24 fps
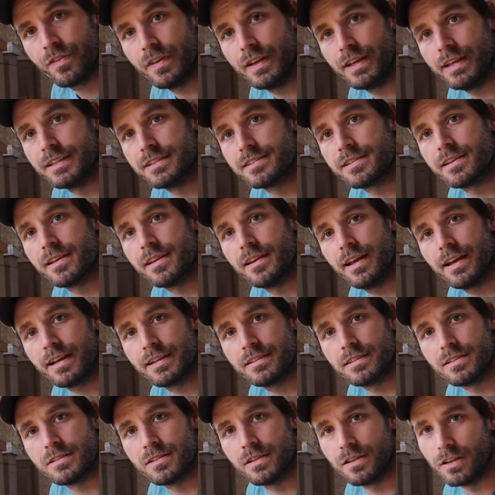It's
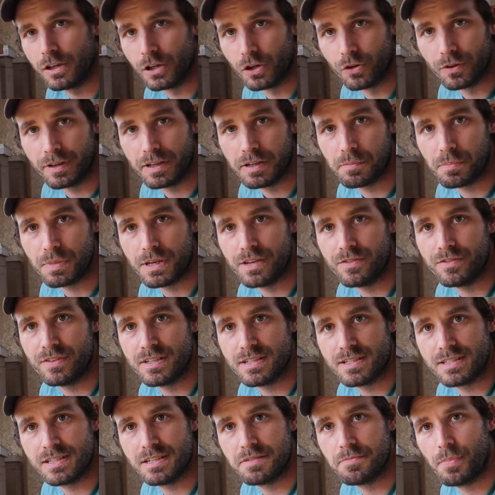connected to the green
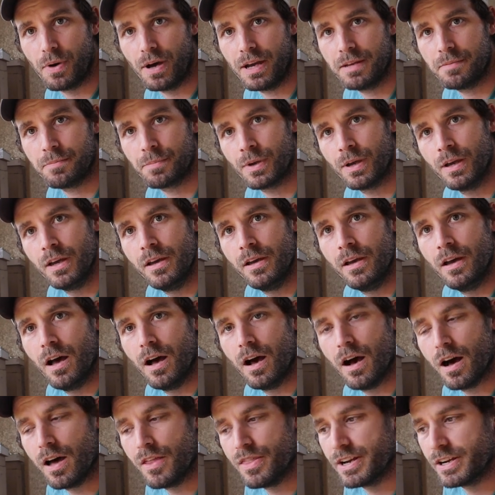PVC pipe
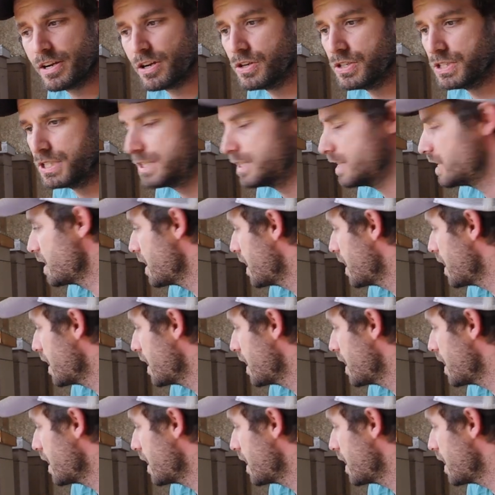that goes to